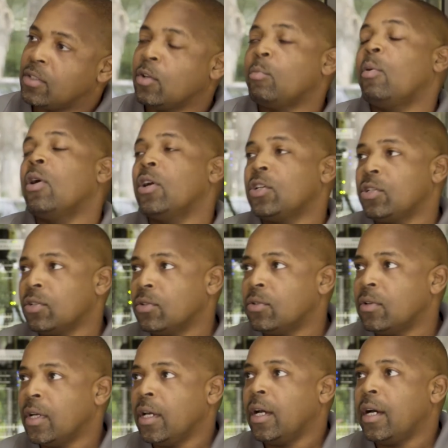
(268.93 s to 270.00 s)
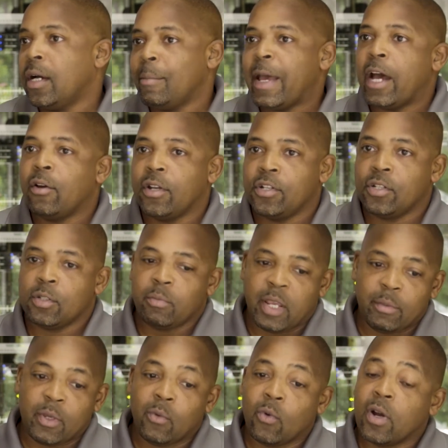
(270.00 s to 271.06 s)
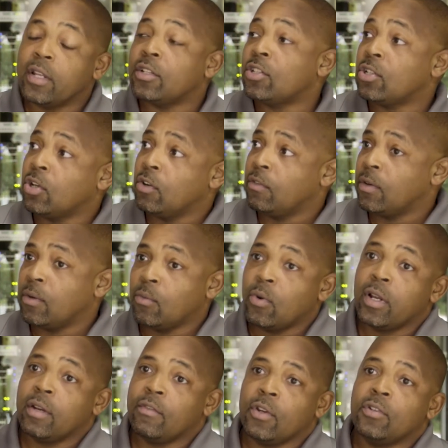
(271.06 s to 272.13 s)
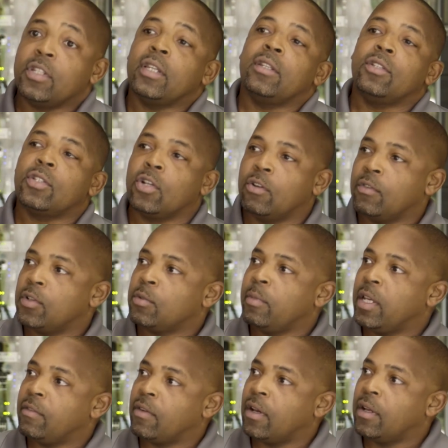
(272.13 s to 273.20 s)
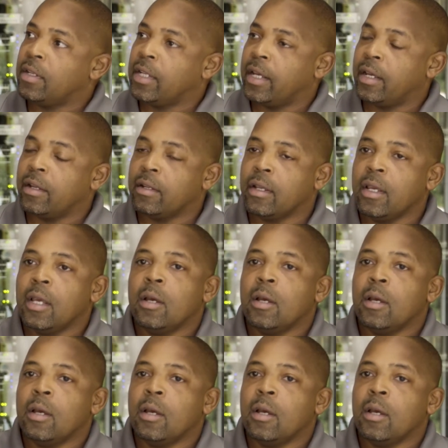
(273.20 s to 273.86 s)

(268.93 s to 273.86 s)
So partial outages, maybe one server, one of your 10 servers may have gone down.